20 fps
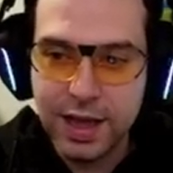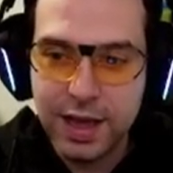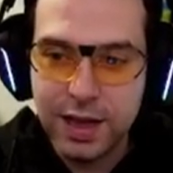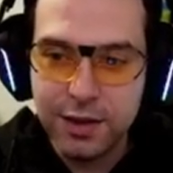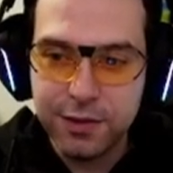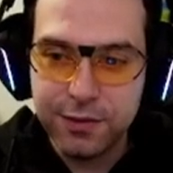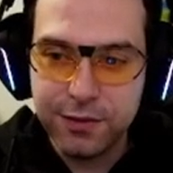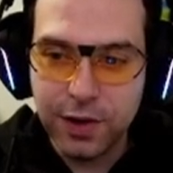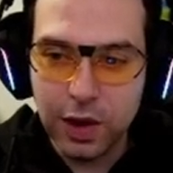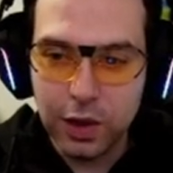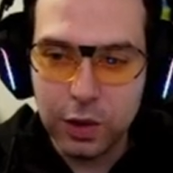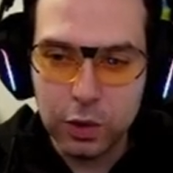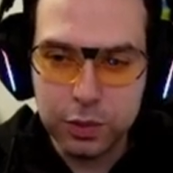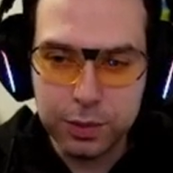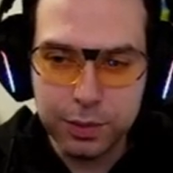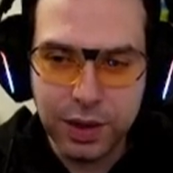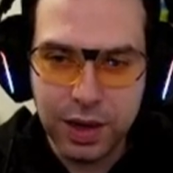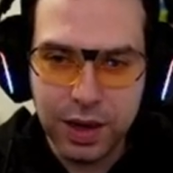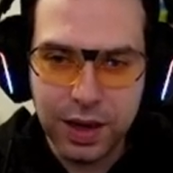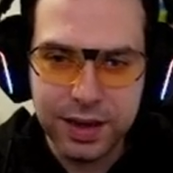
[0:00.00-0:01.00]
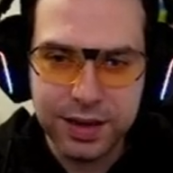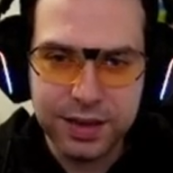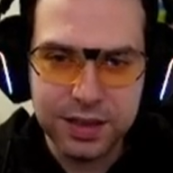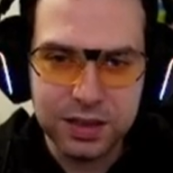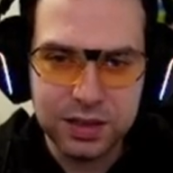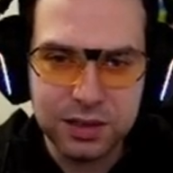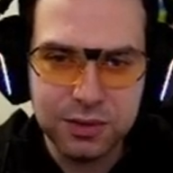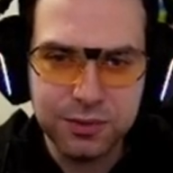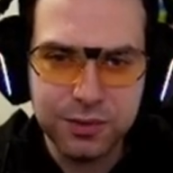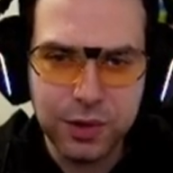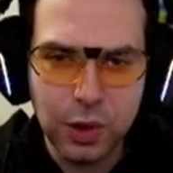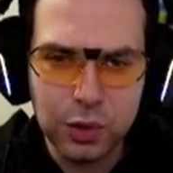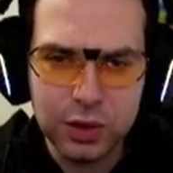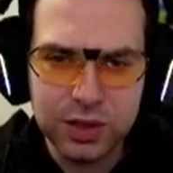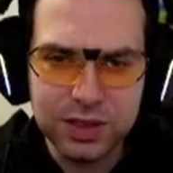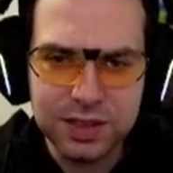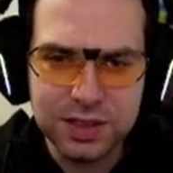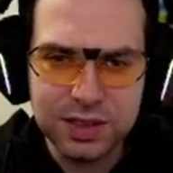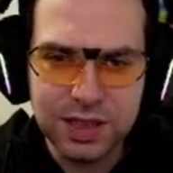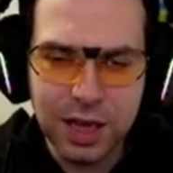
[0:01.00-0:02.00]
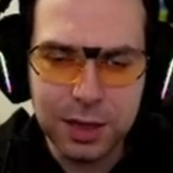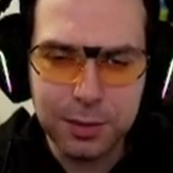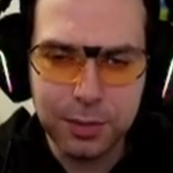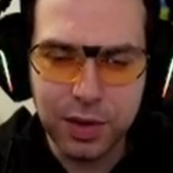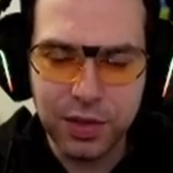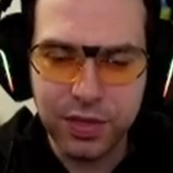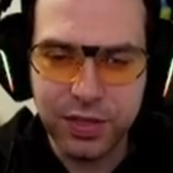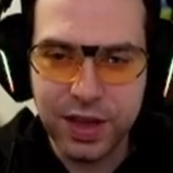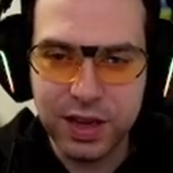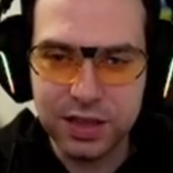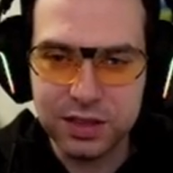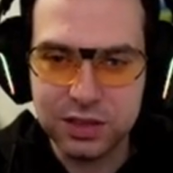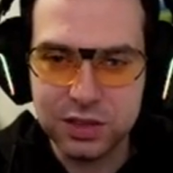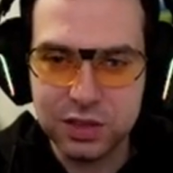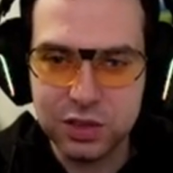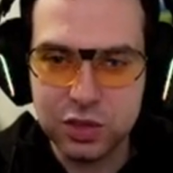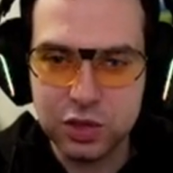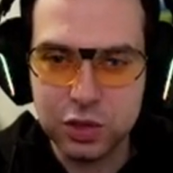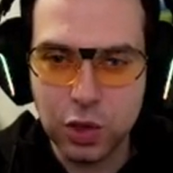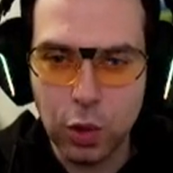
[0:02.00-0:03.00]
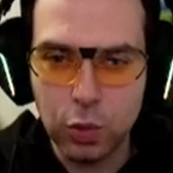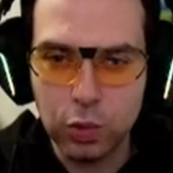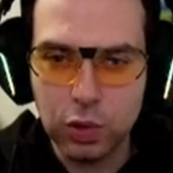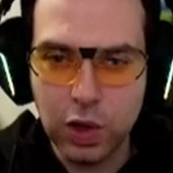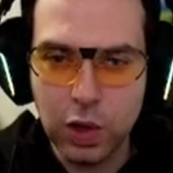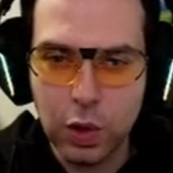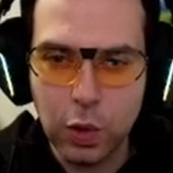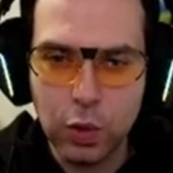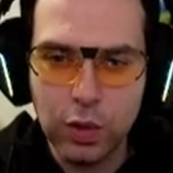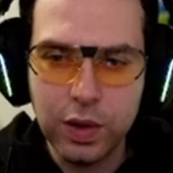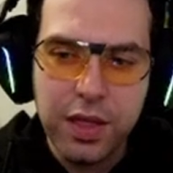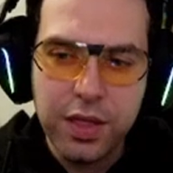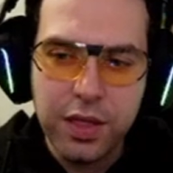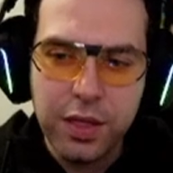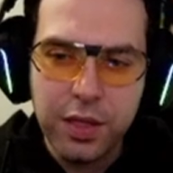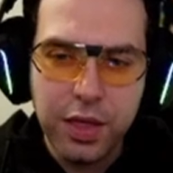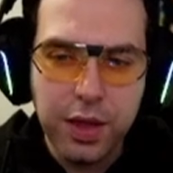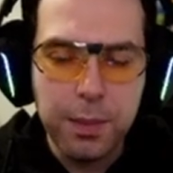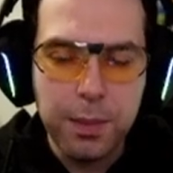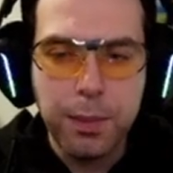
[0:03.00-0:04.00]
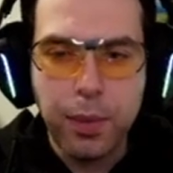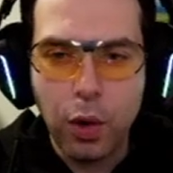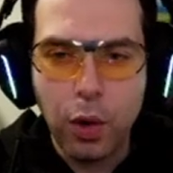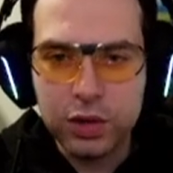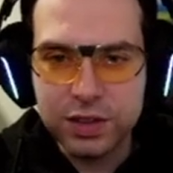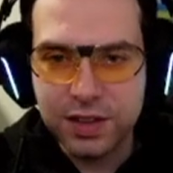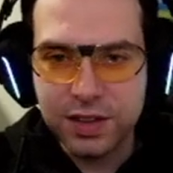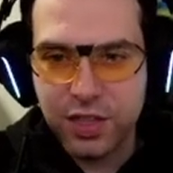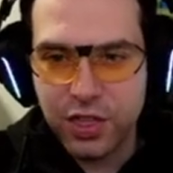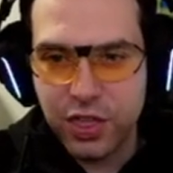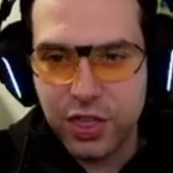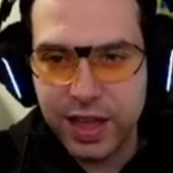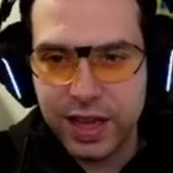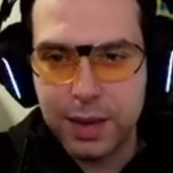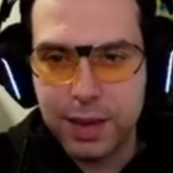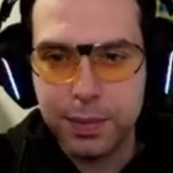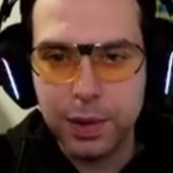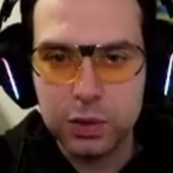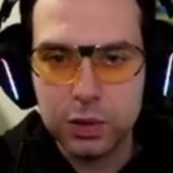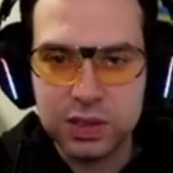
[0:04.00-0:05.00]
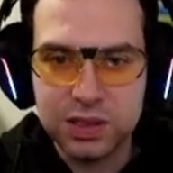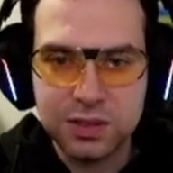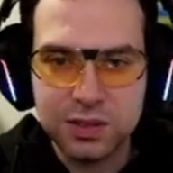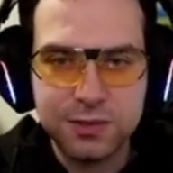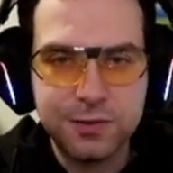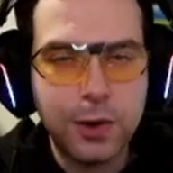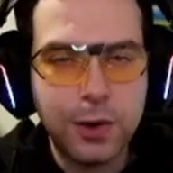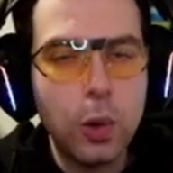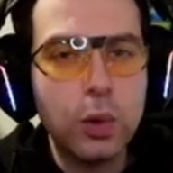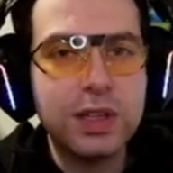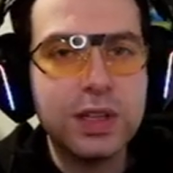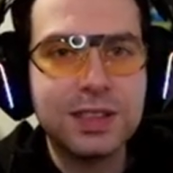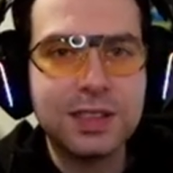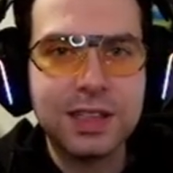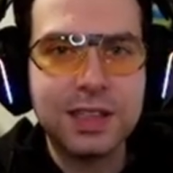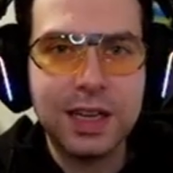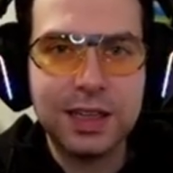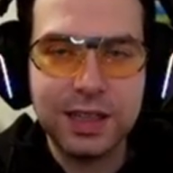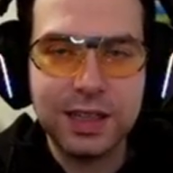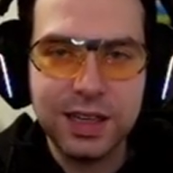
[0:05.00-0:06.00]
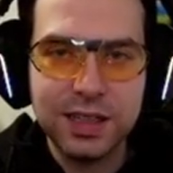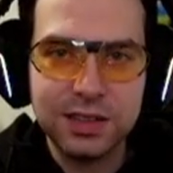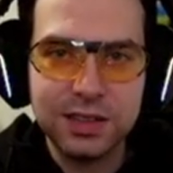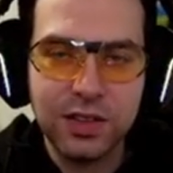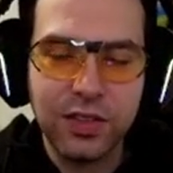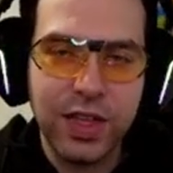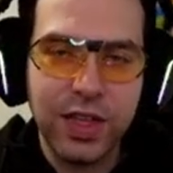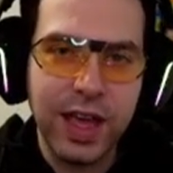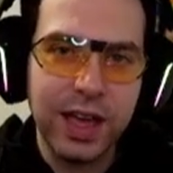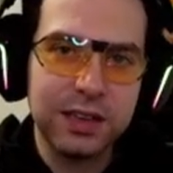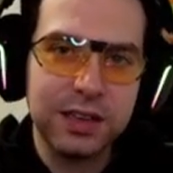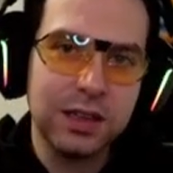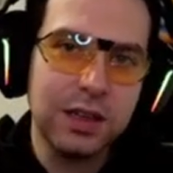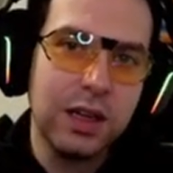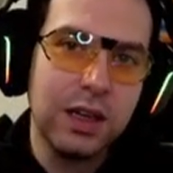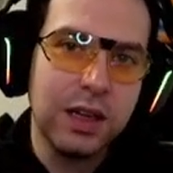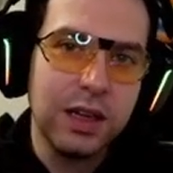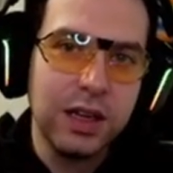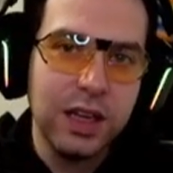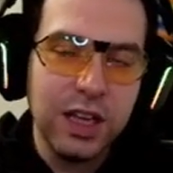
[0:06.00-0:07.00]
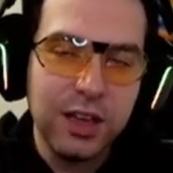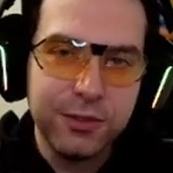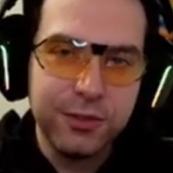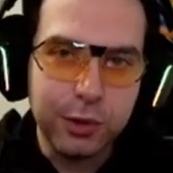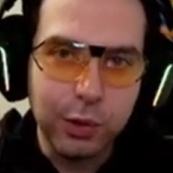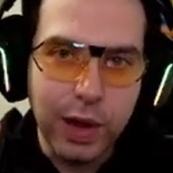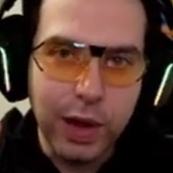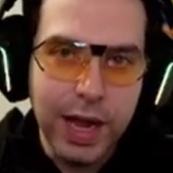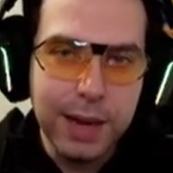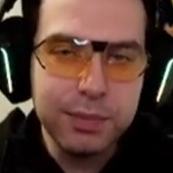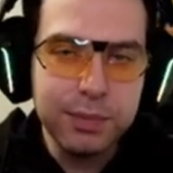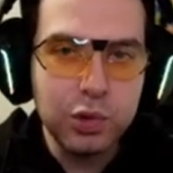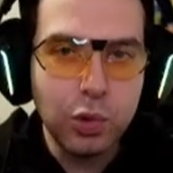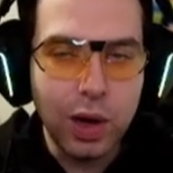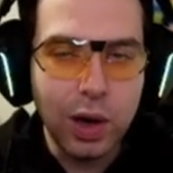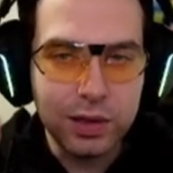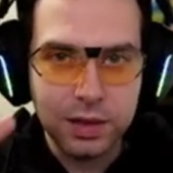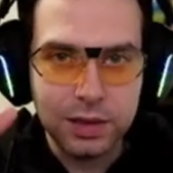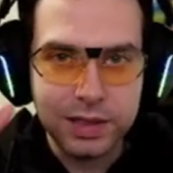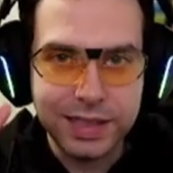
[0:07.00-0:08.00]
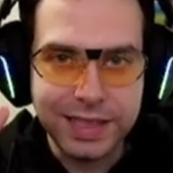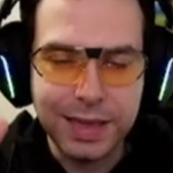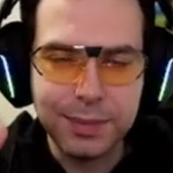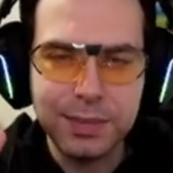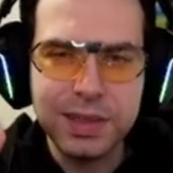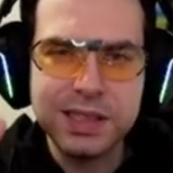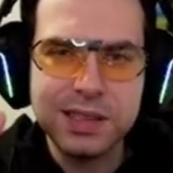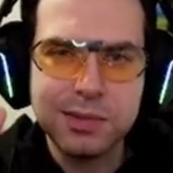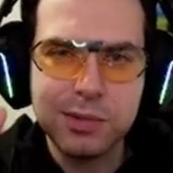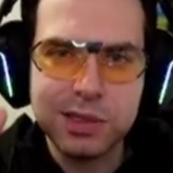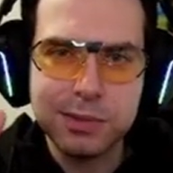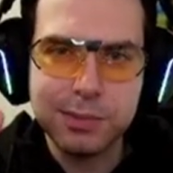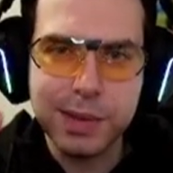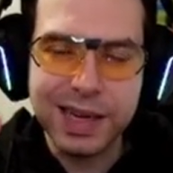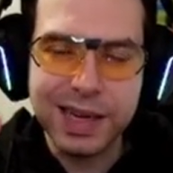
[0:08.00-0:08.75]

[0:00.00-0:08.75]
Followed by his focus stat, but that is so low. The important thing about his focus stat is that if you aim to unlock Gimli's respect